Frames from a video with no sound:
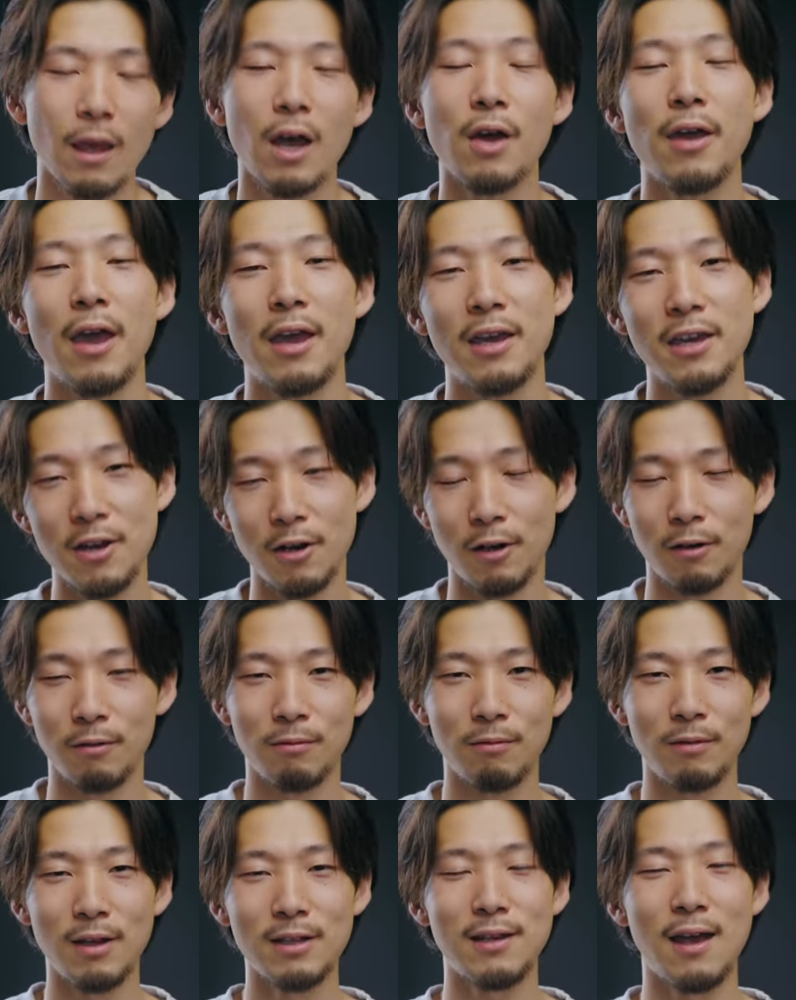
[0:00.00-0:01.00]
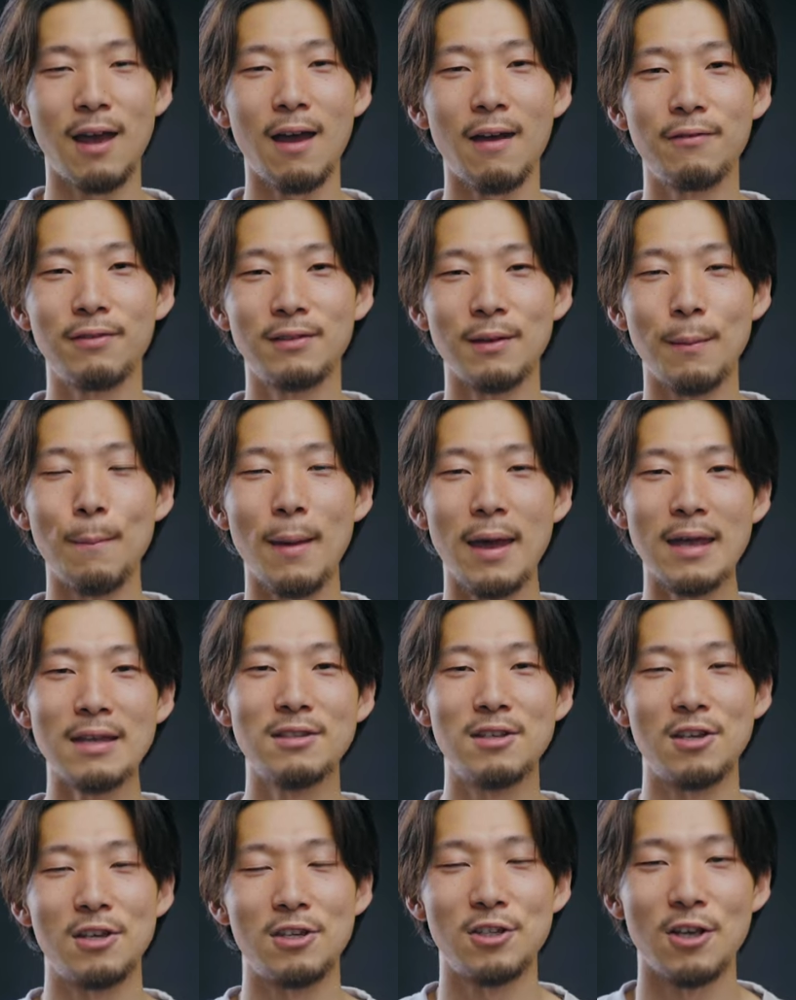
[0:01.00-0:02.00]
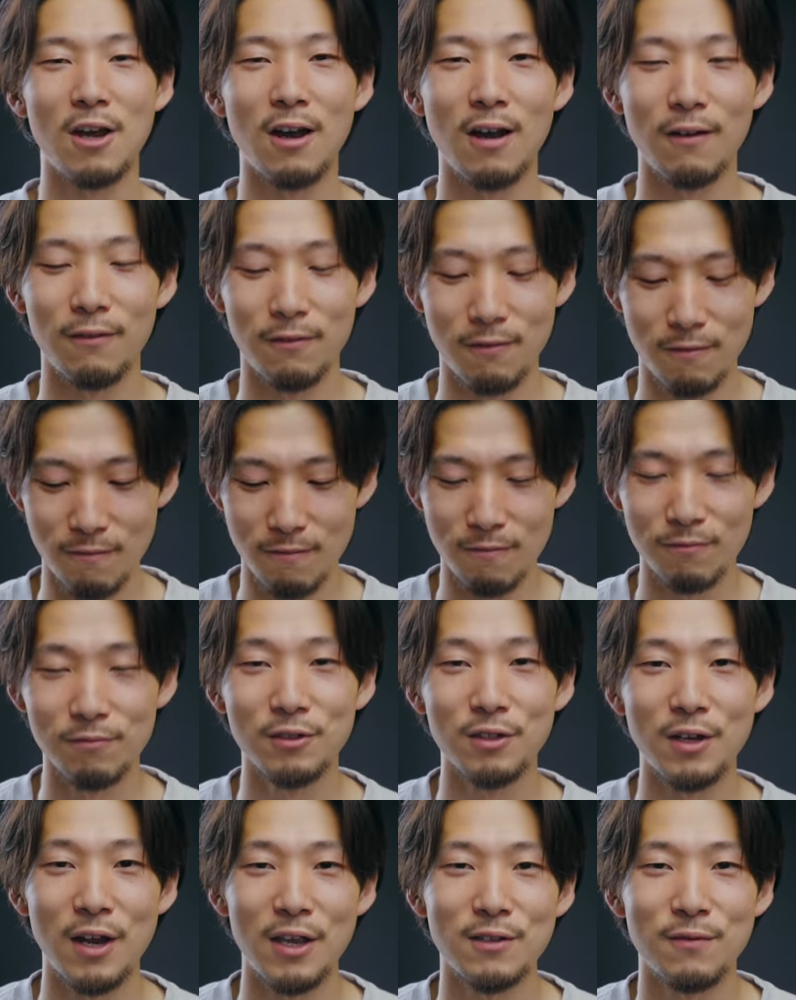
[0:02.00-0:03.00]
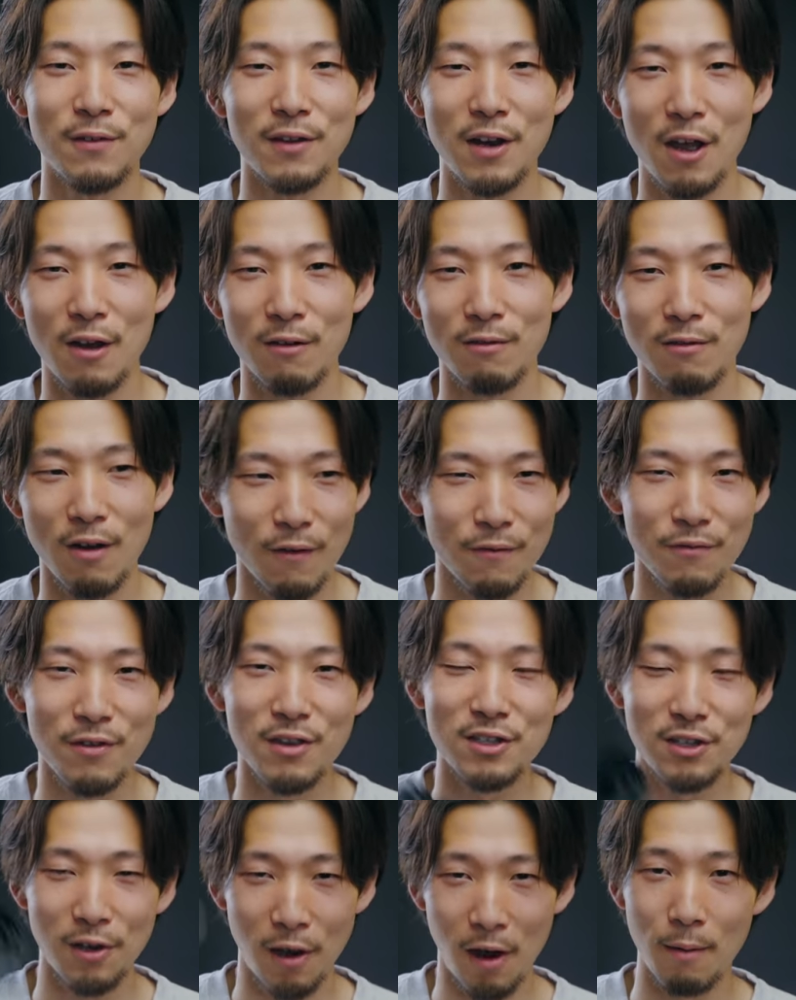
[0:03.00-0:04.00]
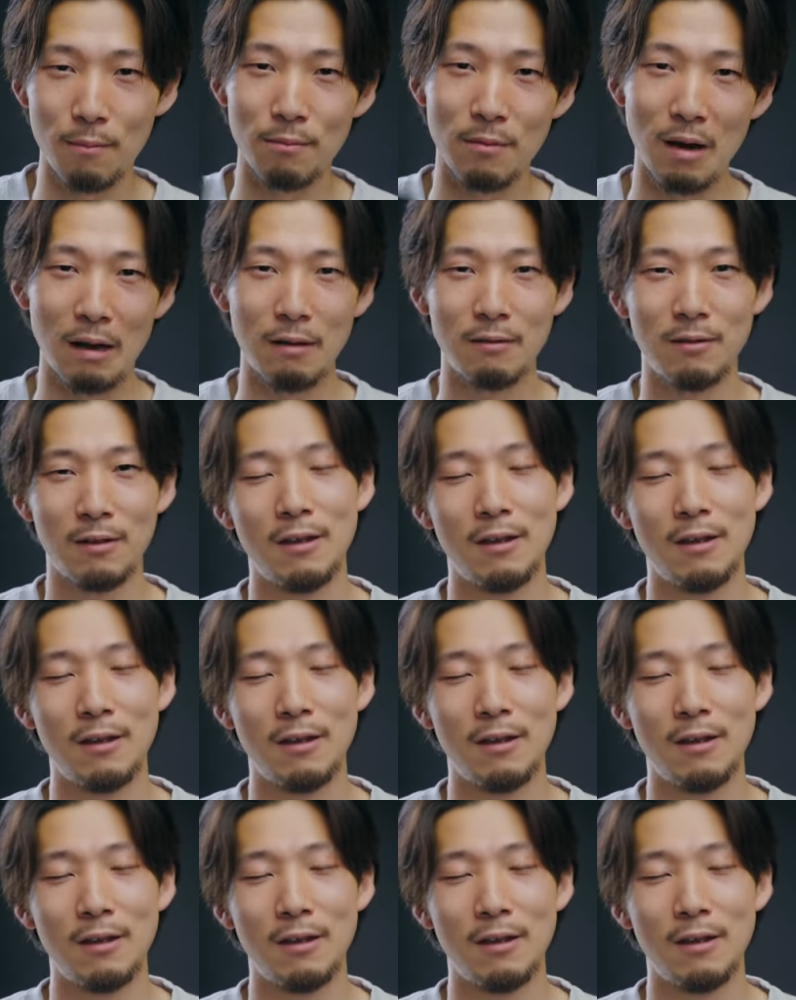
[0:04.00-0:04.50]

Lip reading: Okay, here, let's have the main dish of today's video of this camera.